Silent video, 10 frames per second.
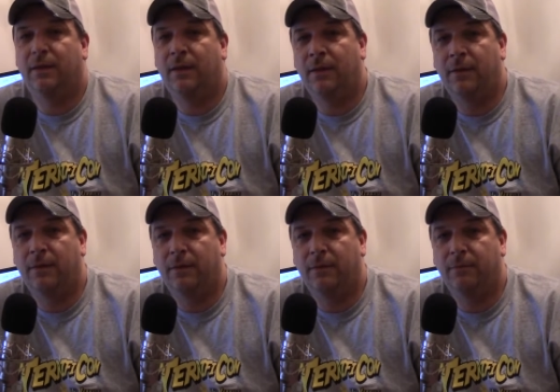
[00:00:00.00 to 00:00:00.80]

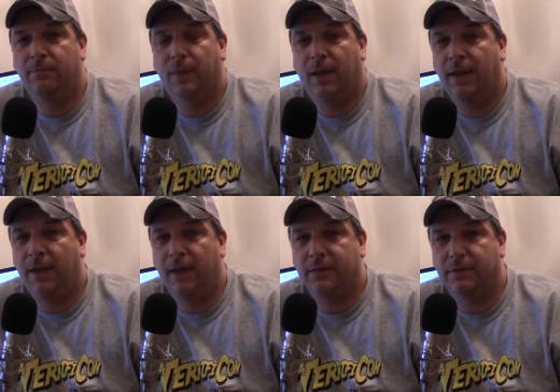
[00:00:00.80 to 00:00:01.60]
I
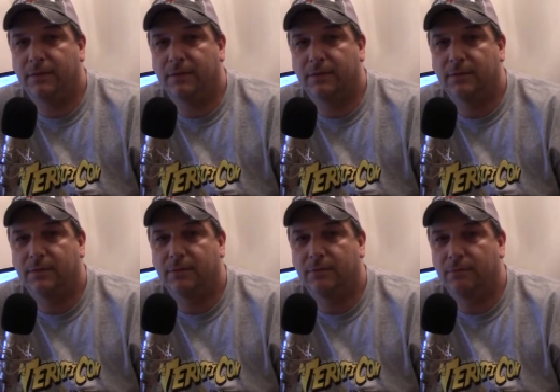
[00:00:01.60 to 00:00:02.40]

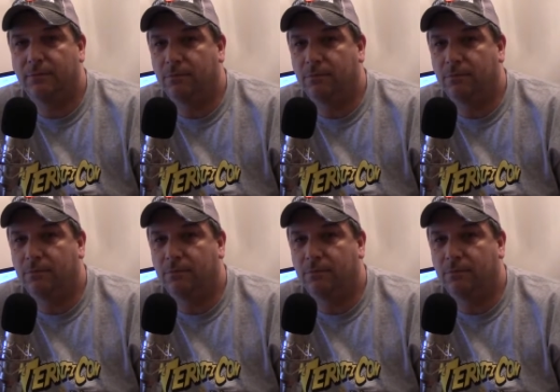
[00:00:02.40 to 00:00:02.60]
guess